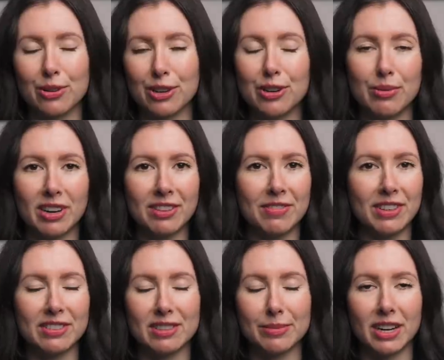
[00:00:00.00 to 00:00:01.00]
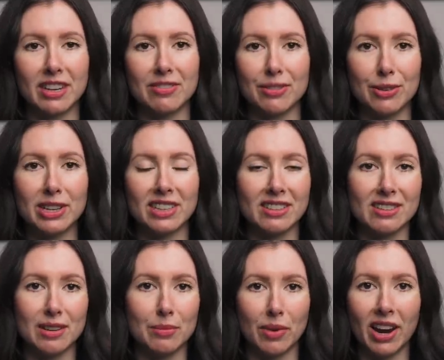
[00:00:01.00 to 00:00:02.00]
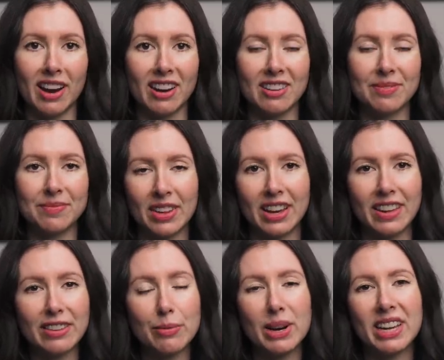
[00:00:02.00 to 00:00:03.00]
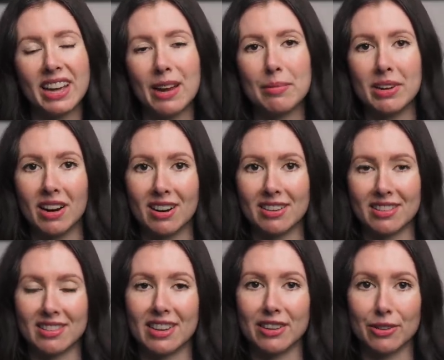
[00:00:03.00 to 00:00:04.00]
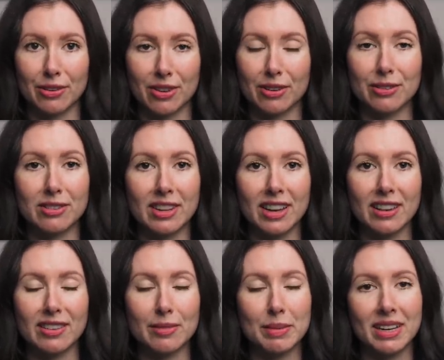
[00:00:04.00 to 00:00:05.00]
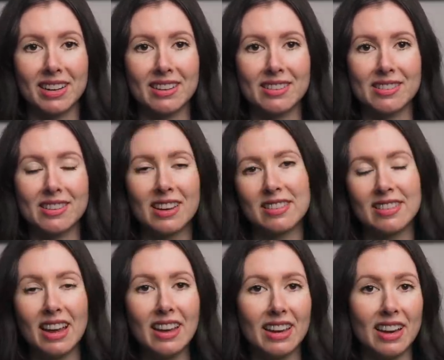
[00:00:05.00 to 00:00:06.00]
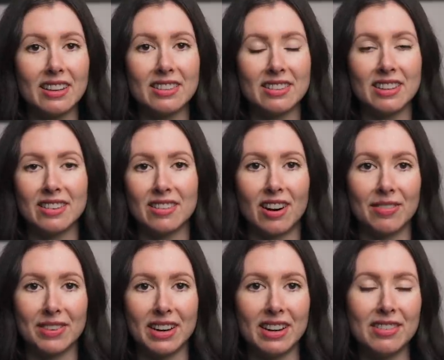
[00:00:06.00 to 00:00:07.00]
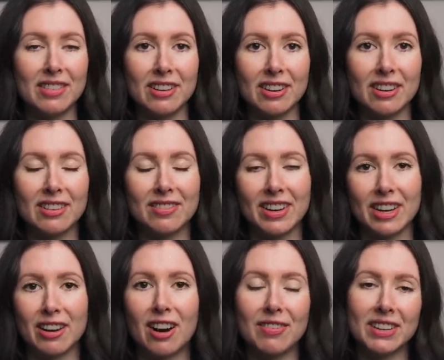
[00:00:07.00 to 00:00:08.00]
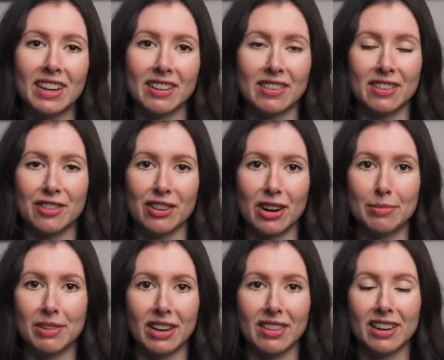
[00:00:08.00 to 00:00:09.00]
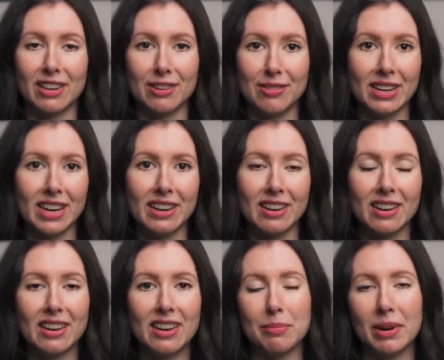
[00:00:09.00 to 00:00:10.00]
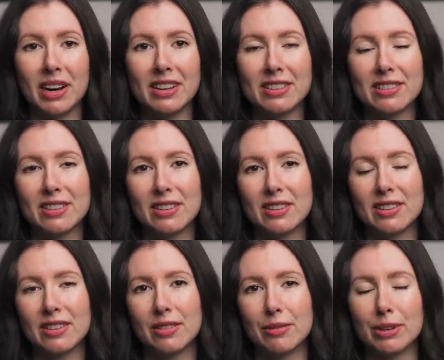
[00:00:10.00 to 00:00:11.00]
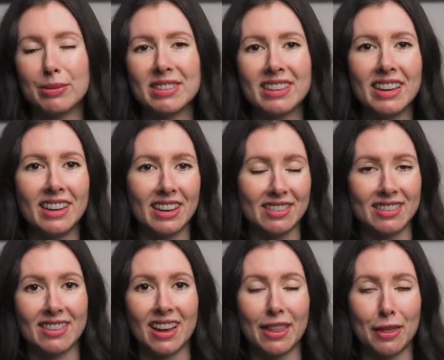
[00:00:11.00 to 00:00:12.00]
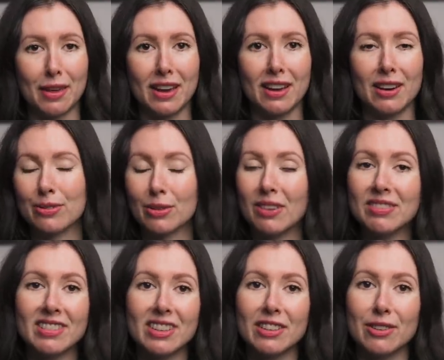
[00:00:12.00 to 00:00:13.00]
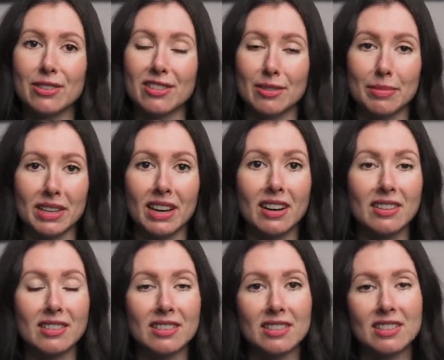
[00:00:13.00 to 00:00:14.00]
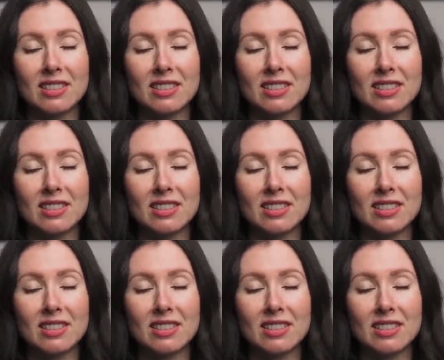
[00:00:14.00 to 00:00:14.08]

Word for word: or you wanna fill some kind of void in some way? And that's why it can be hard to say no to those things because saying yes is often easier and it often gets the job done that you need. But when we say yes to that thing, we're often saying no to something else.